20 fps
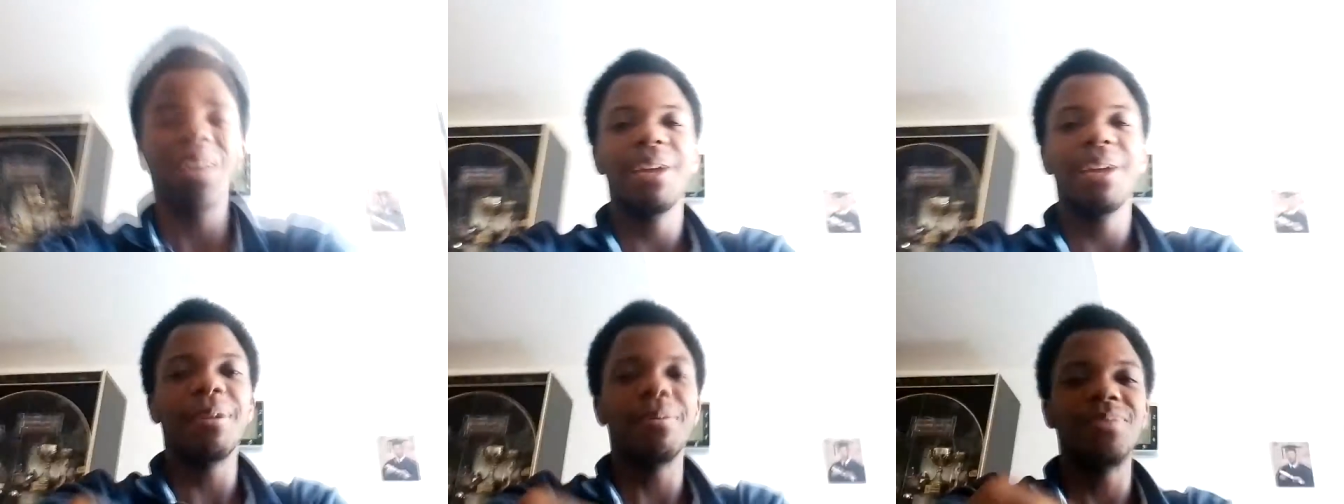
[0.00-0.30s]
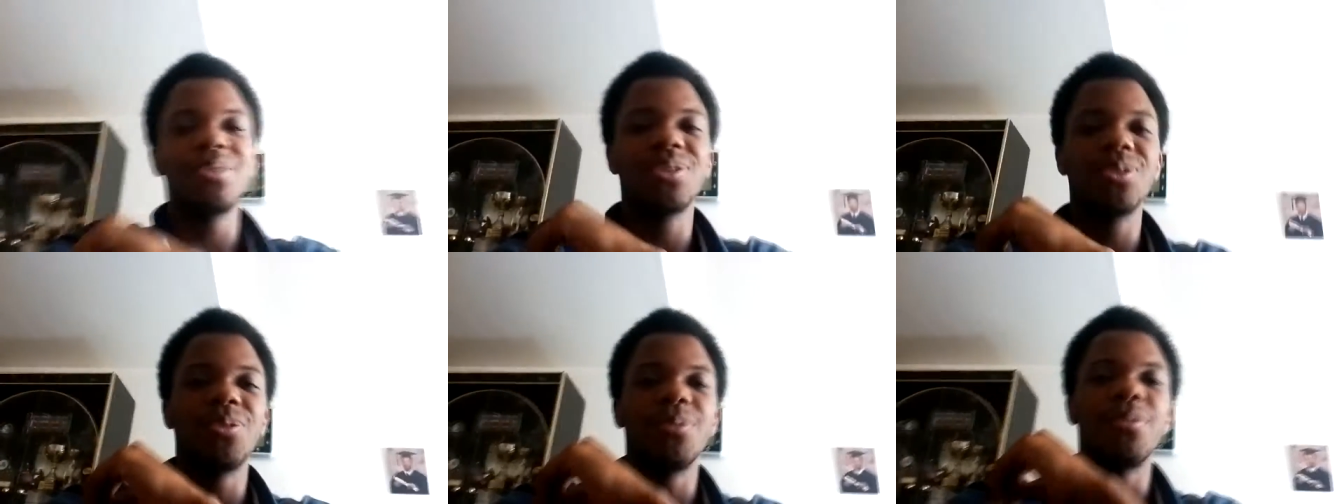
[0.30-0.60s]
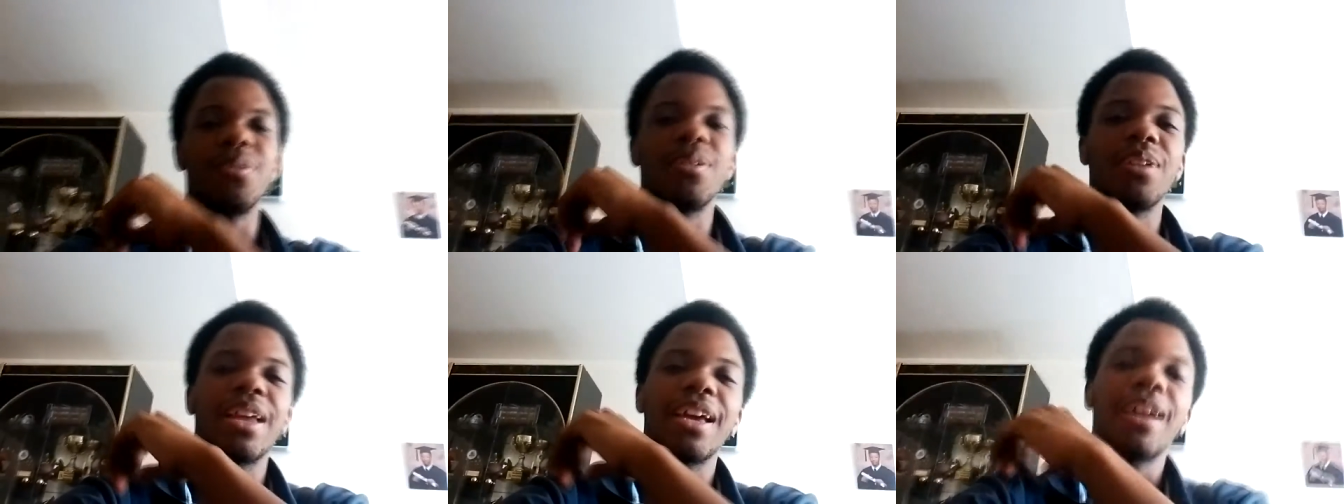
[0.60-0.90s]
time, I'm
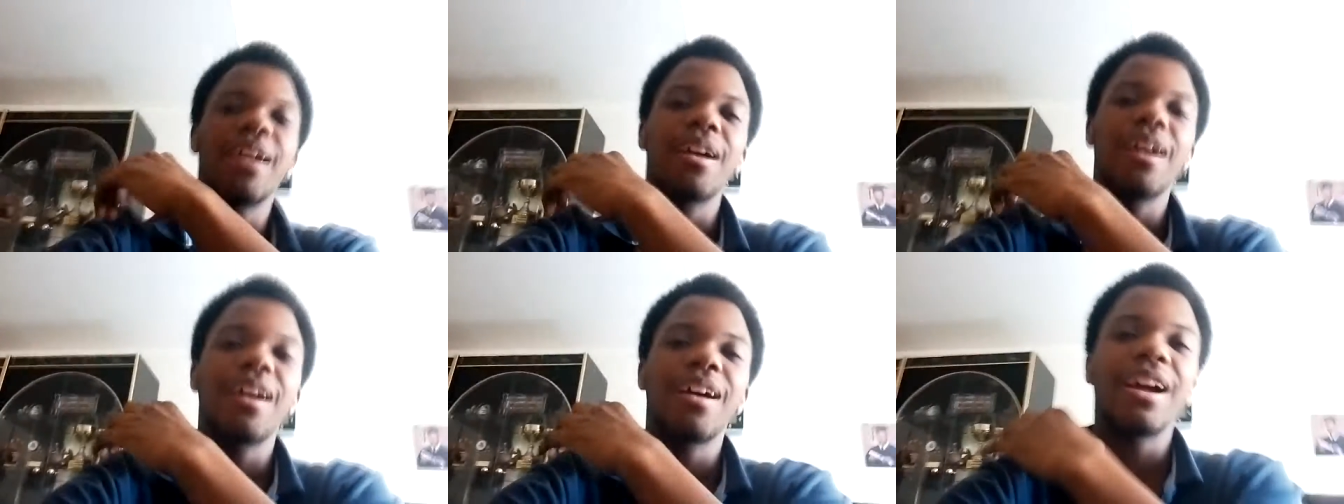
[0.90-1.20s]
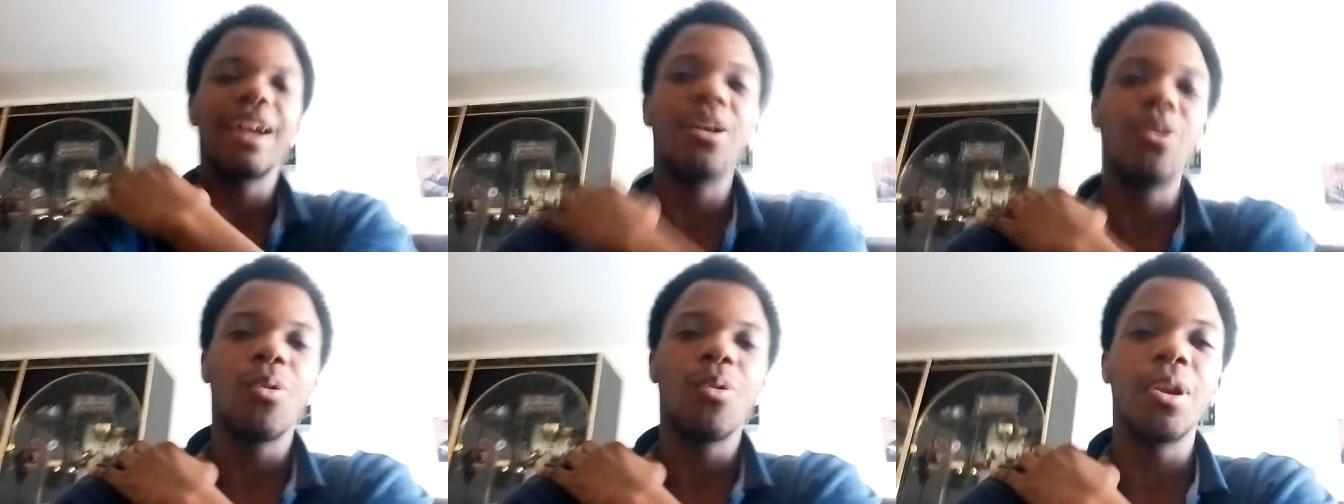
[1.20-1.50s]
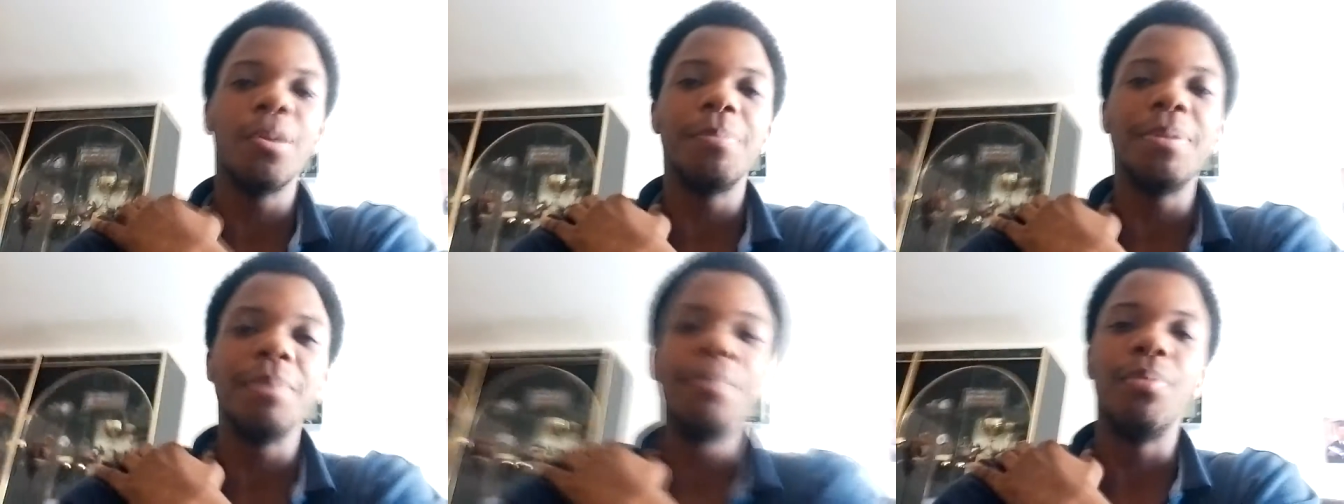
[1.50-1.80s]
so like I don't want
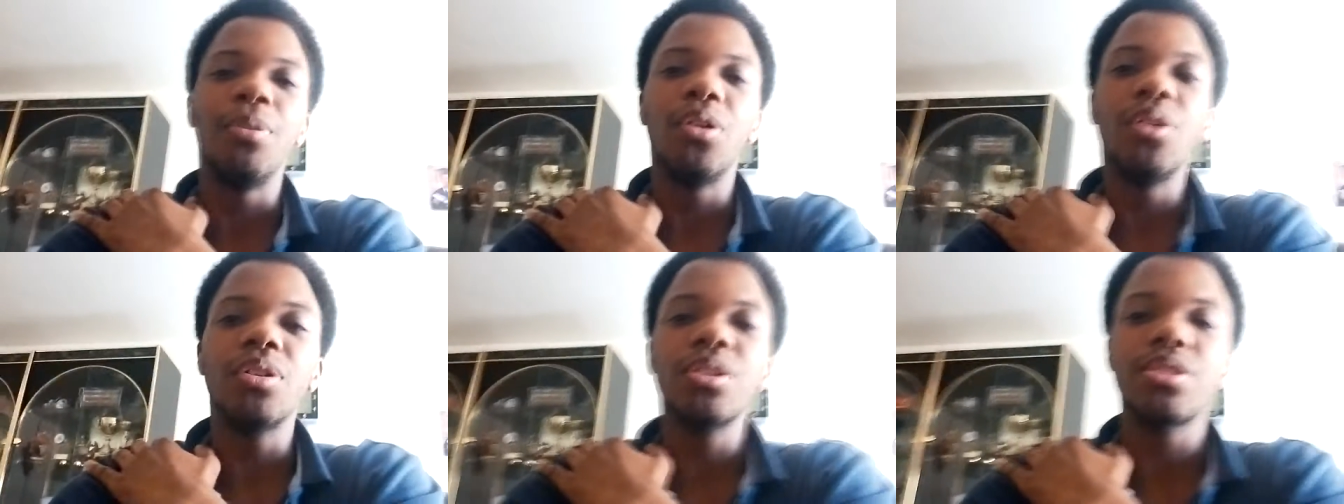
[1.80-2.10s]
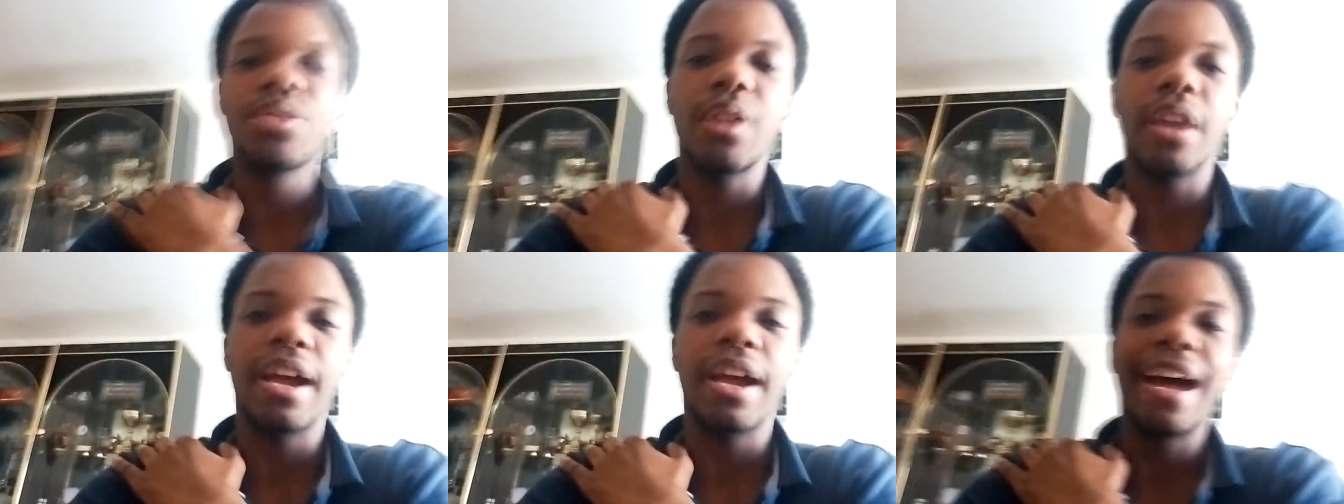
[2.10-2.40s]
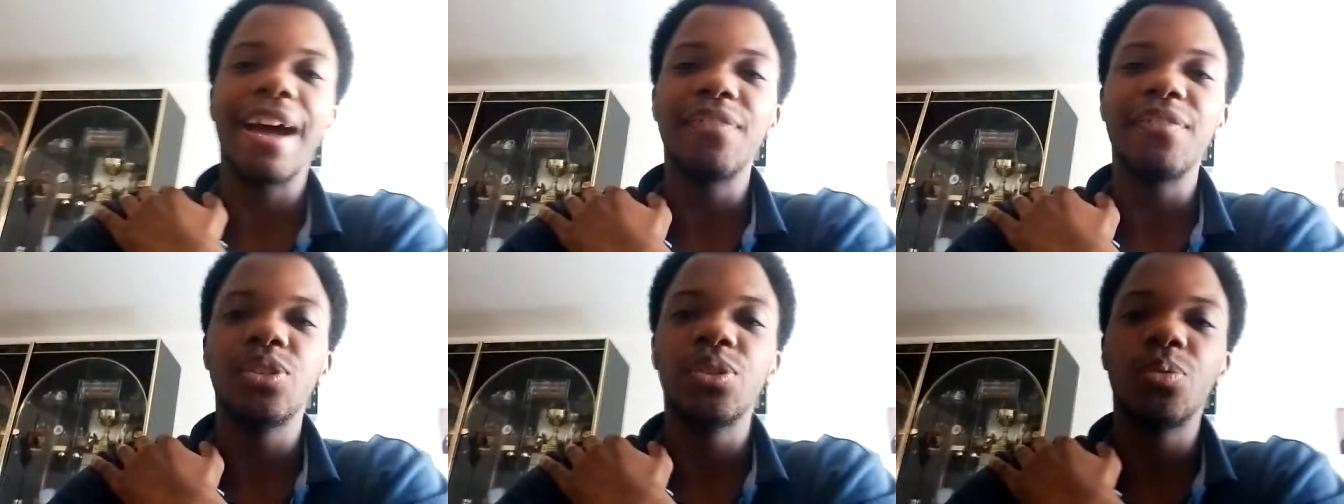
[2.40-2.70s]
to be broke, so I
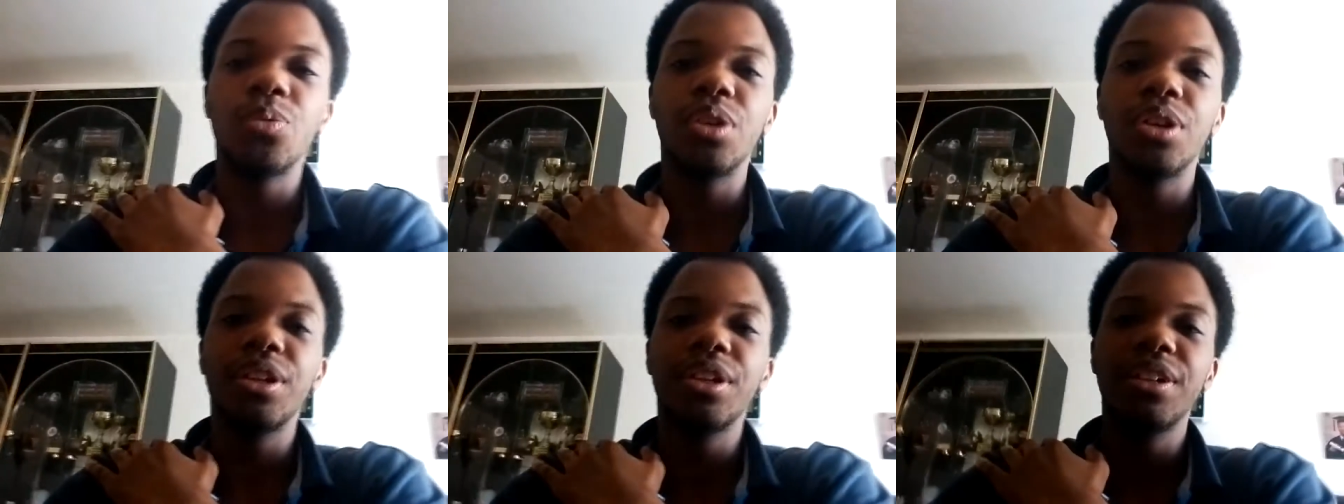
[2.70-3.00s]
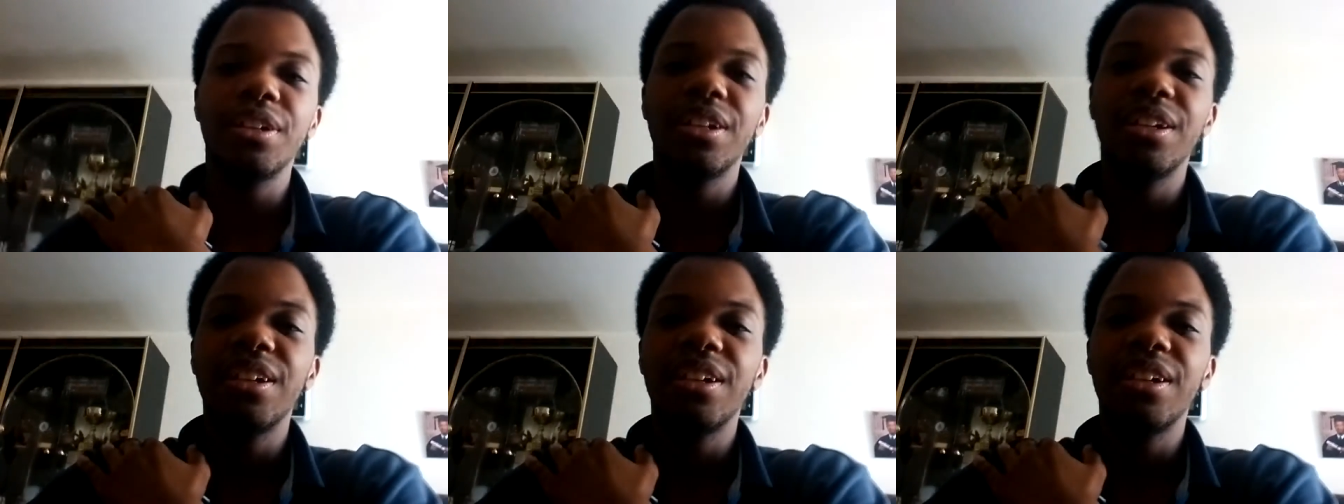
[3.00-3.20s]
have to work